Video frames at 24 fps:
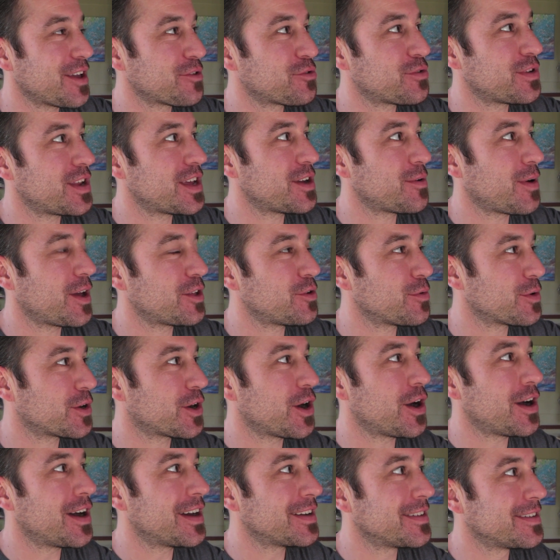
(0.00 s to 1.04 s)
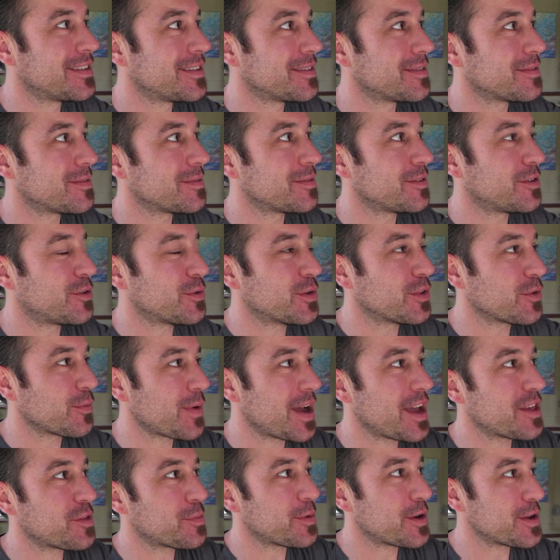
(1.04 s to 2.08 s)
yesterday while you were gone, doing the
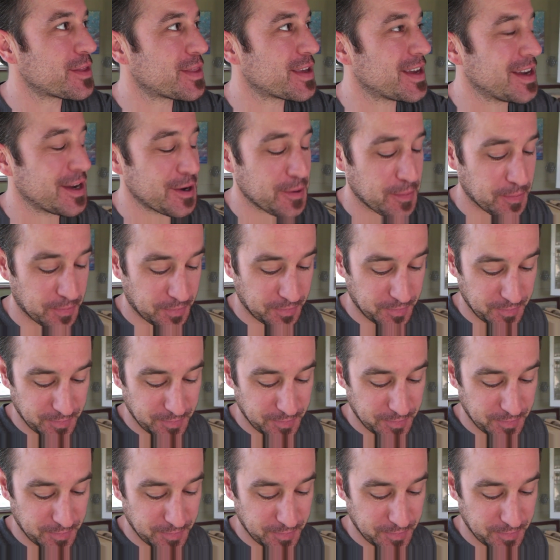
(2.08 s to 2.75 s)
raspberry thing.